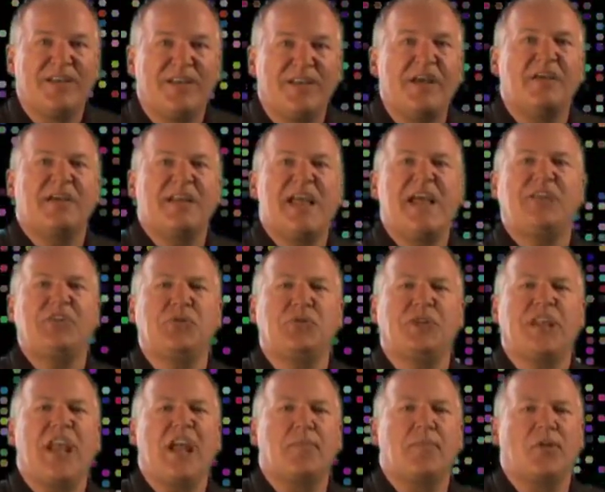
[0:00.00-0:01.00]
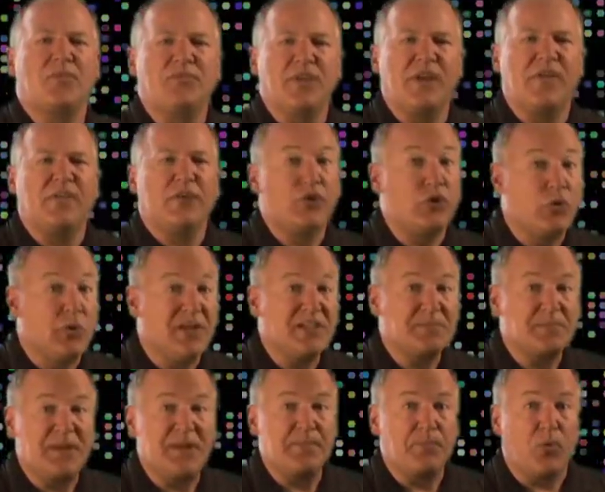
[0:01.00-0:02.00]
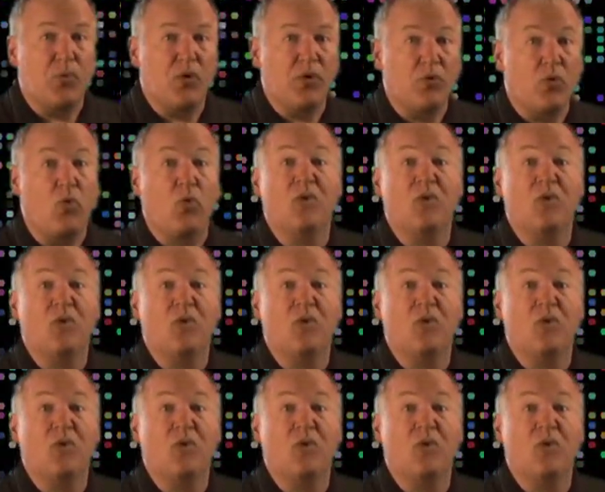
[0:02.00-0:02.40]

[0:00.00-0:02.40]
Now connect your camera via the USB port